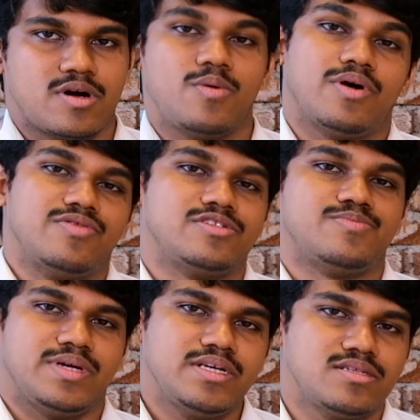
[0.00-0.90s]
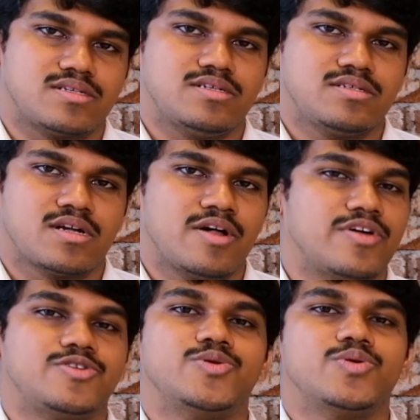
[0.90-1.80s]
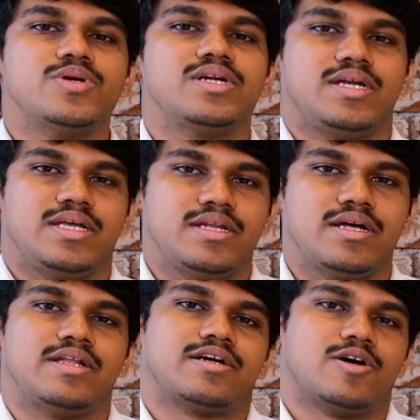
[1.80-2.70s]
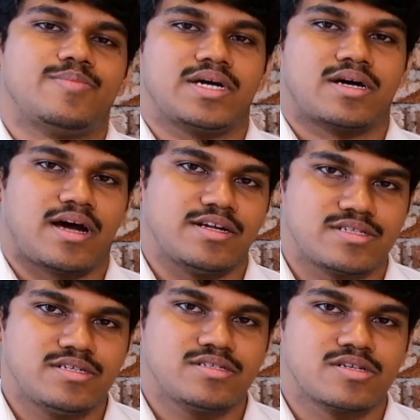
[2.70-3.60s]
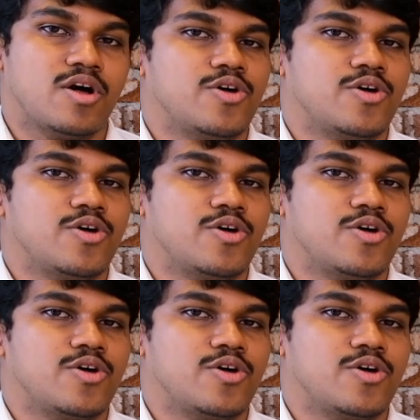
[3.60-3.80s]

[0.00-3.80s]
What this means is that you don't need an economic crisis,